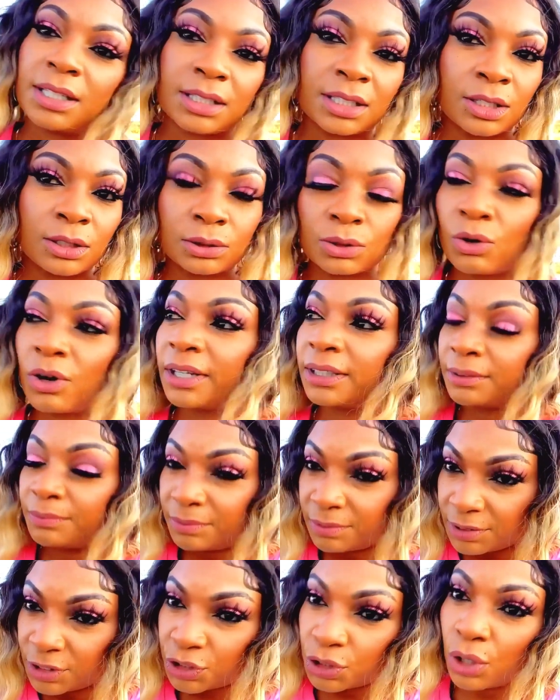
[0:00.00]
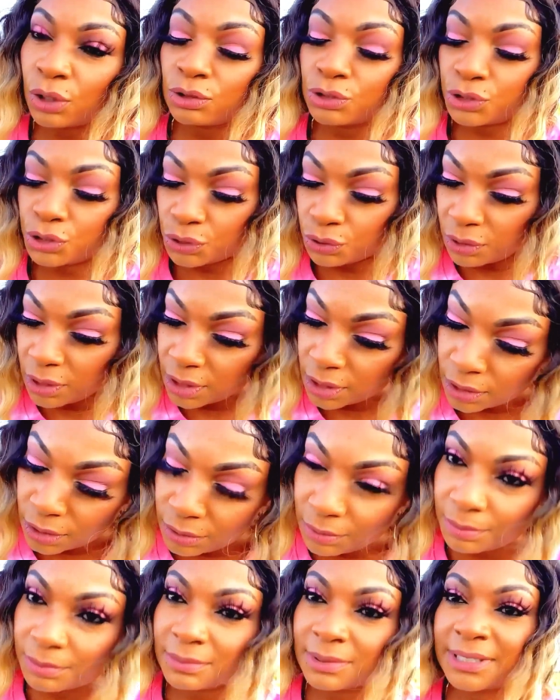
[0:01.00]
the Lord shows you,
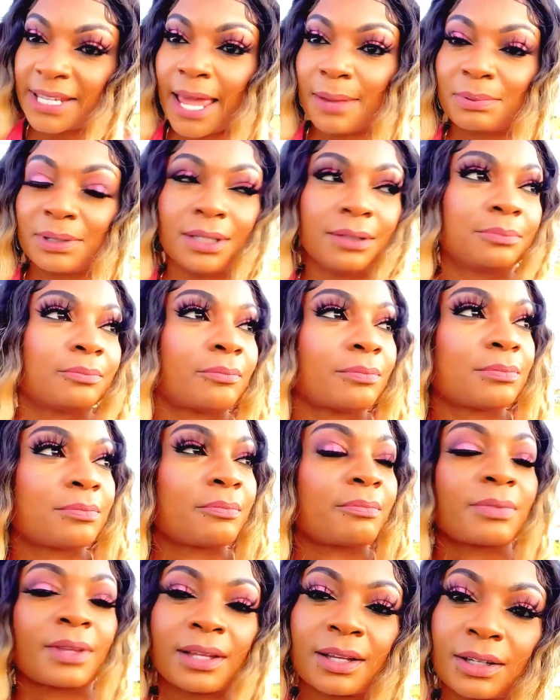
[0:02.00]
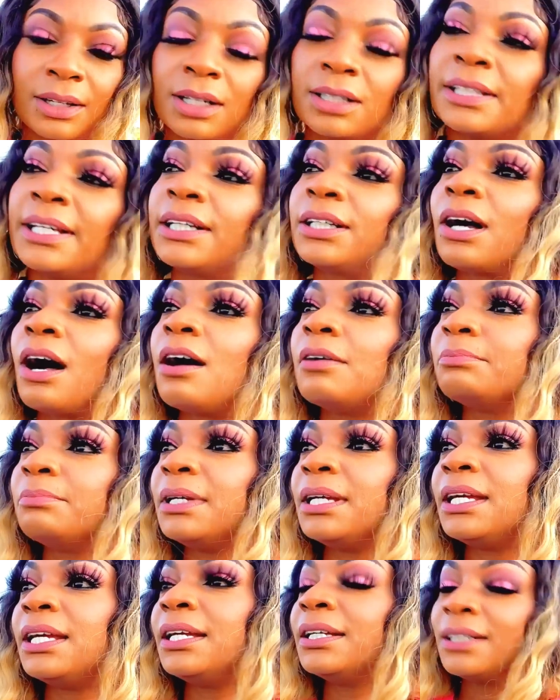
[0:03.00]
Debbie, click on
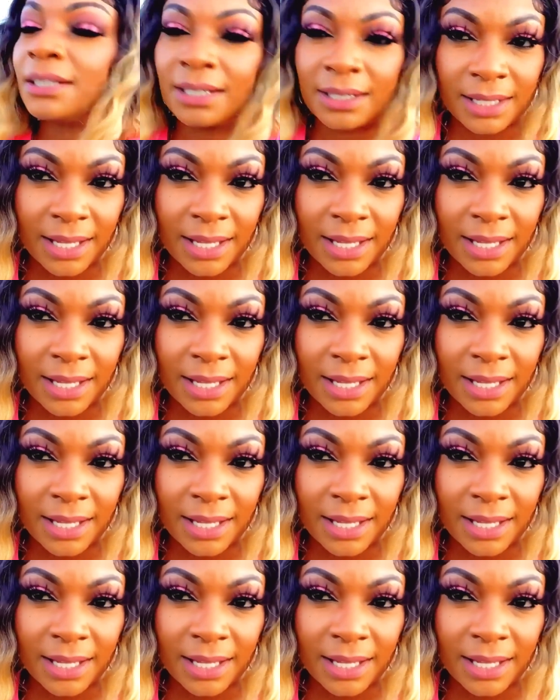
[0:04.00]
me.